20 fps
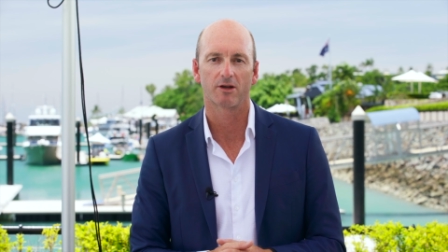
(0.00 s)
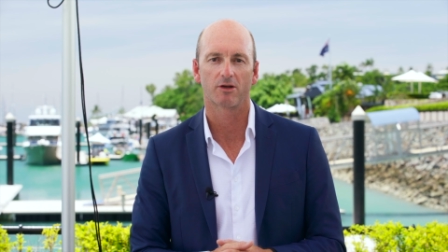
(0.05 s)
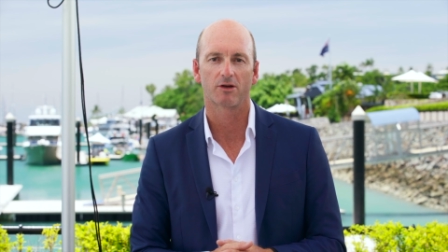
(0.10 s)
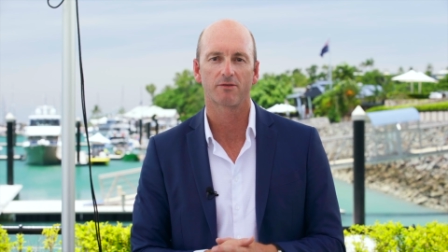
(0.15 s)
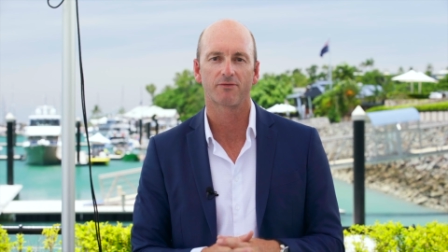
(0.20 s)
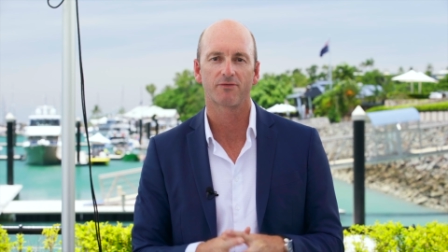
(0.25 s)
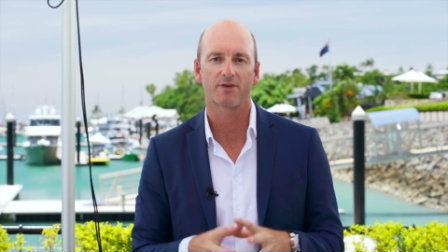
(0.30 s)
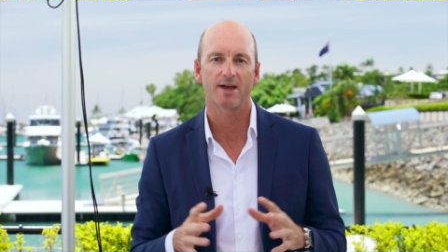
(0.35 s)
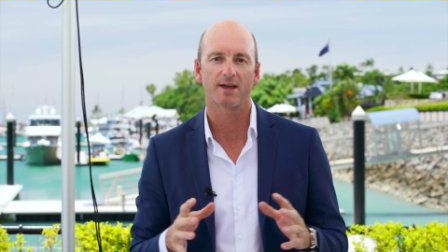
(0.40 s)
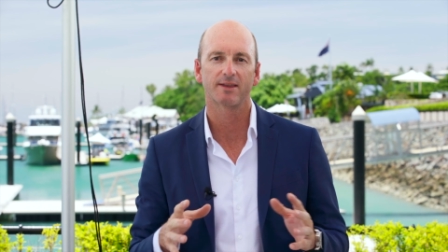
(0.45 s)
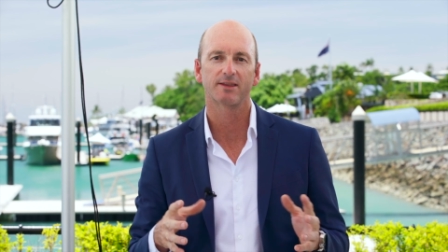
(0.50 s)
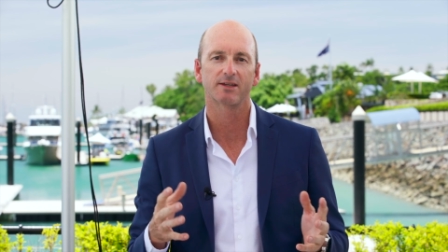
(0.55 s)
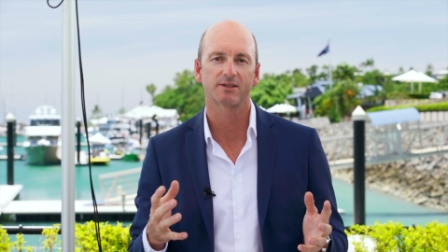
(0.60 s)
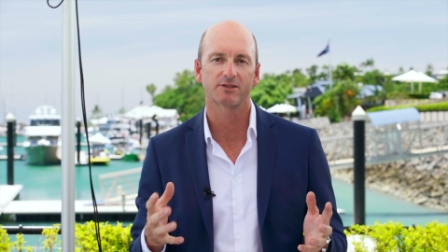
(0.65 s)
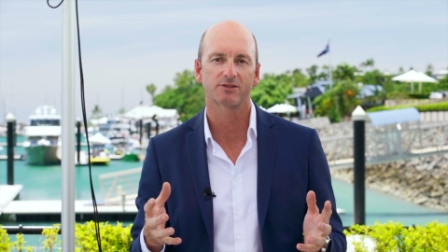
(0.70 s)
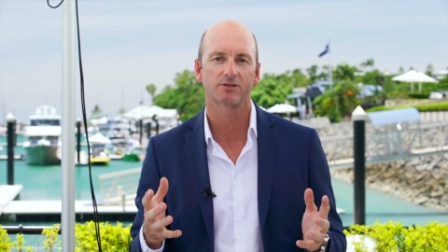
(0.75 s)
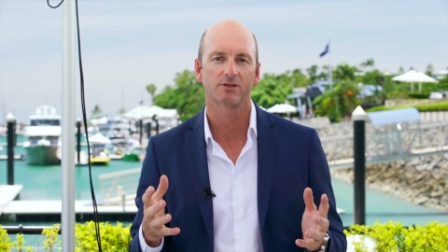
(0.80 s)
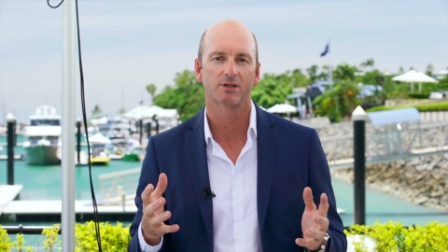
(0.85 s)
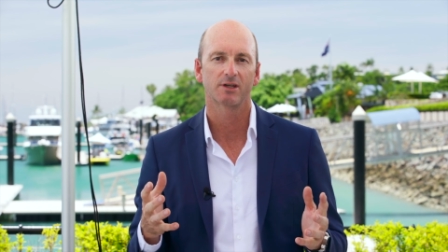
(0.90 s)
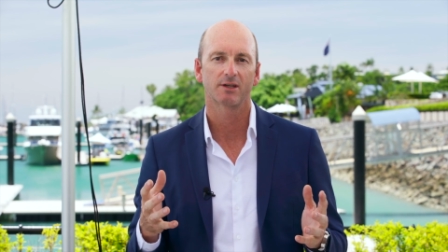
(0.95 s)
and I found
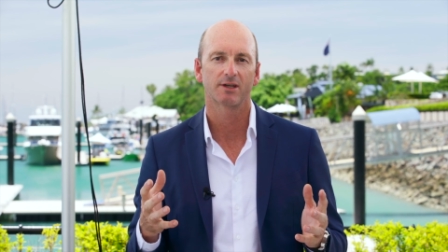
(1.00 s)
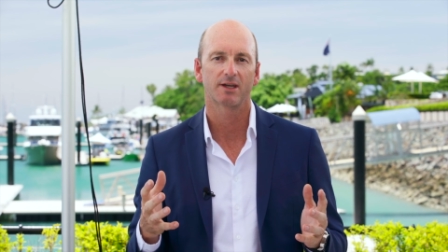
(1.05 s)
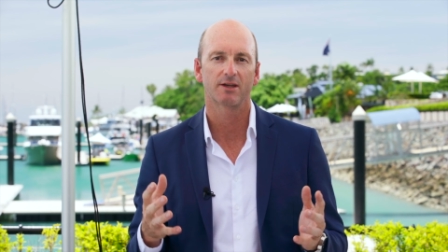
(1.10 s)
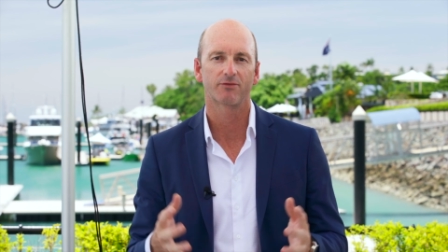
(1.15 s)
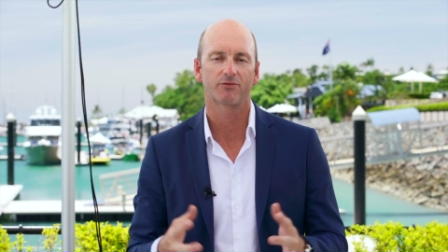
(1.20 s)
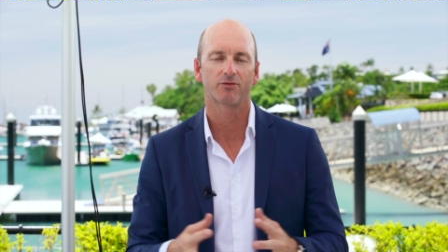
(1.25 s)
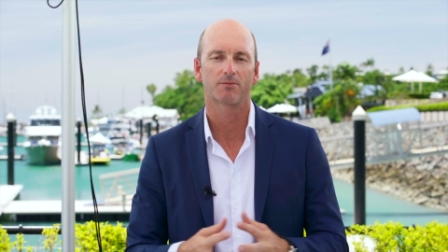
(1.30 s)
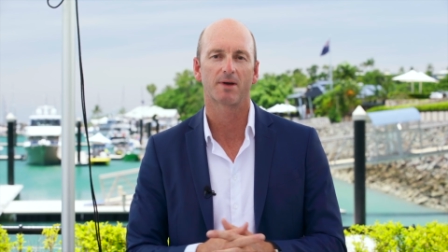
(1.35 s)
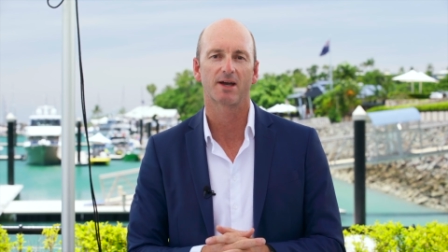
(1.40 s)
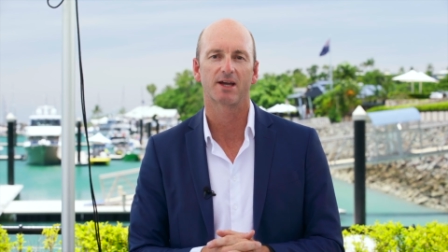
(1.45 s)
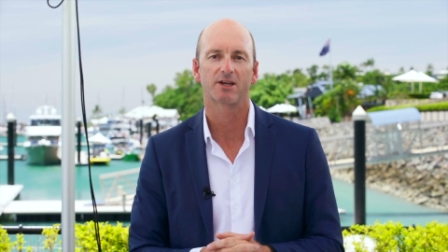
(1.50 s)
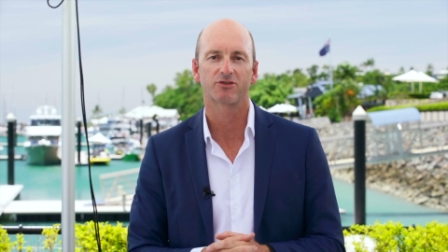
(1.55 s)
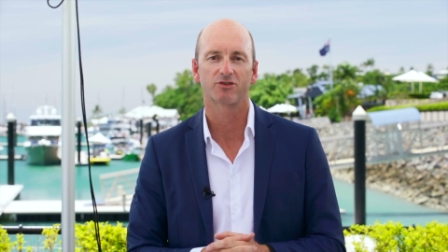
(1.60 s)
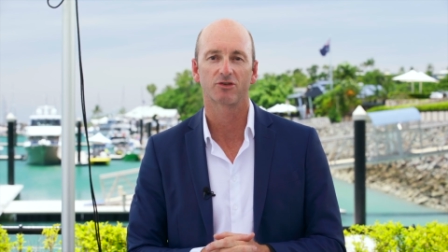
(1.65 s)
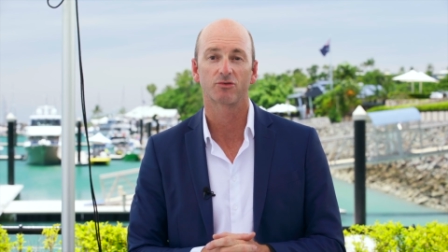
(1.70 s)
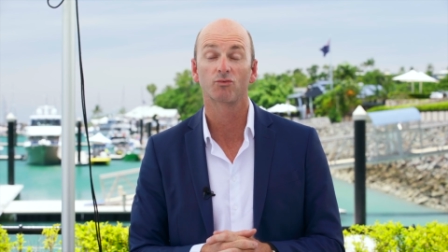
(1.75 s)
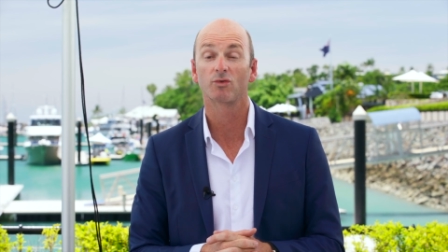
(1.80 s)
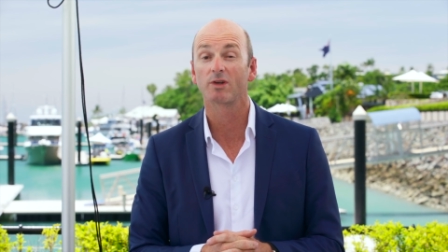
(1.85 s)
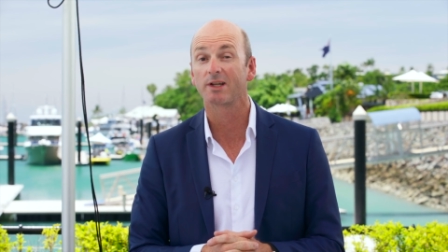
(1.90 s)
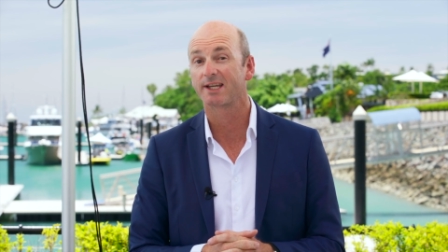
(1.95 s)
this
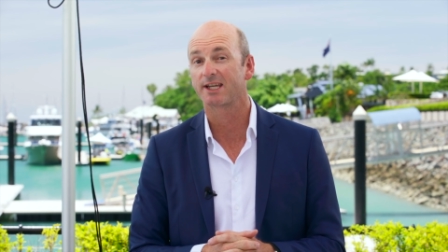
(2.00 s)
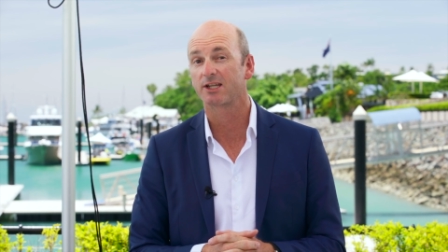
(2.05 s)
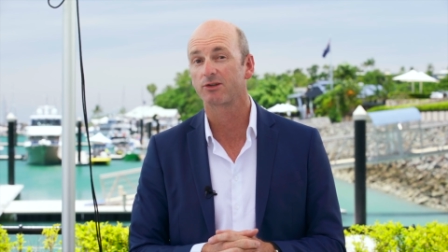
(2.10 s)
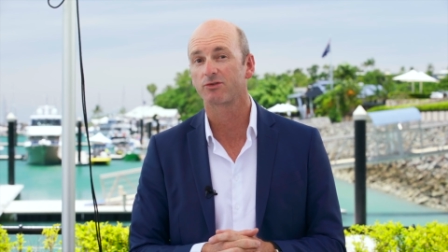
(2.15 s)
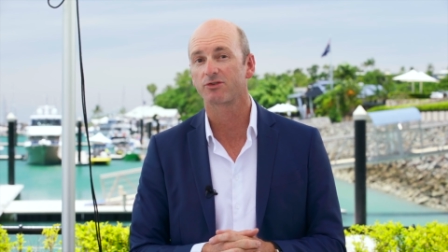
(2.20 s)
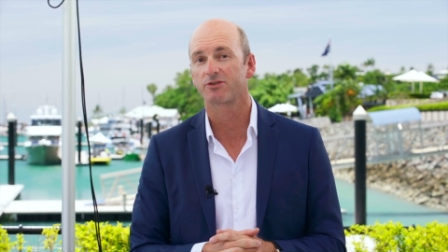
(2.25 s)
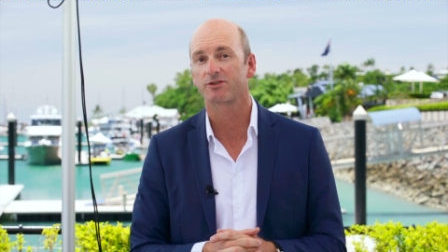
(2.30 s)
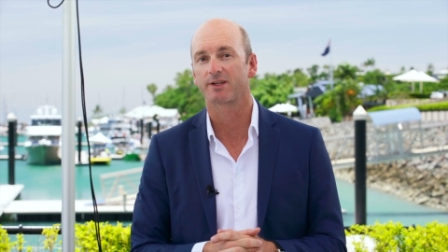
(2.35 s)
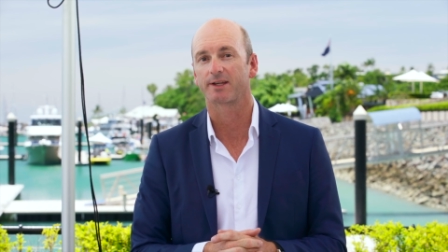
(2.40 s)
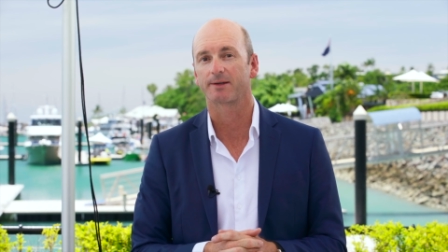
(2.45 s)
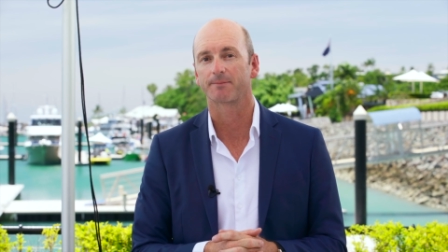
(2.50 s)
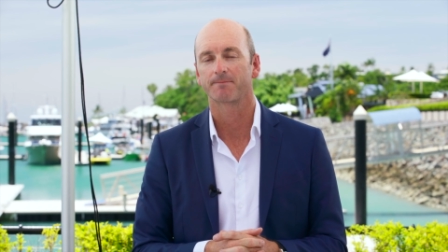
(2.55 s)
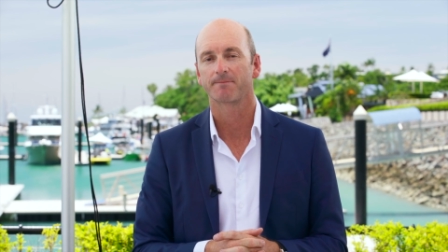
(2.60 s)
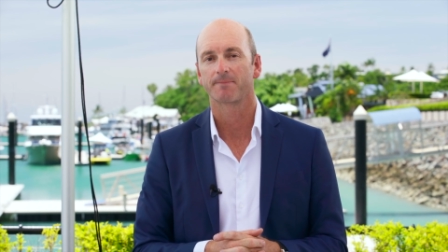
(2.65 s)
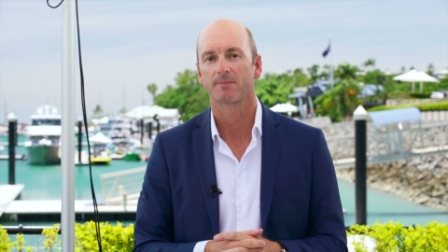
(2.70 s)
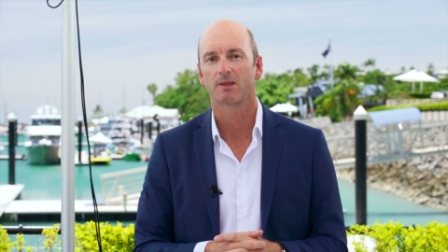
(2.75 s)
information really interesting.